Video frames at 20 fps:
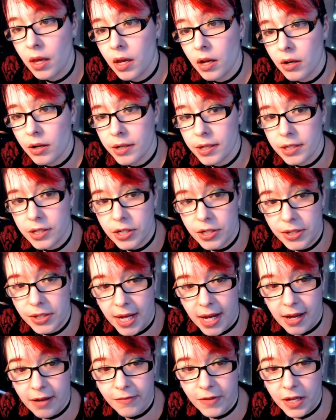I'm gonna just
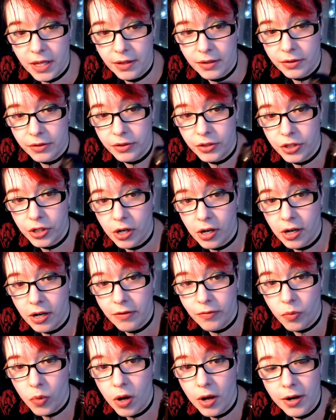have a little jar
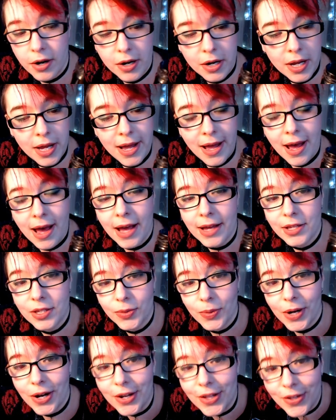of water. I
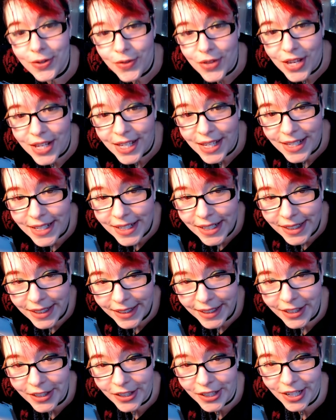swear to you, this is
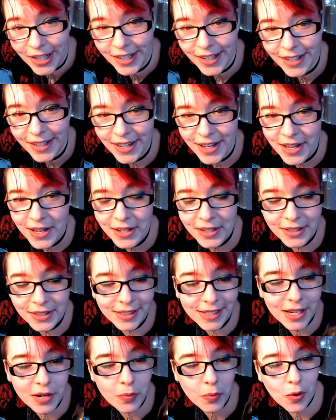clear,
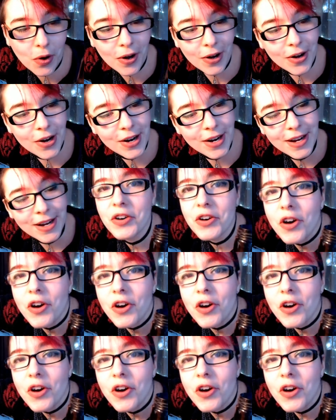clean water.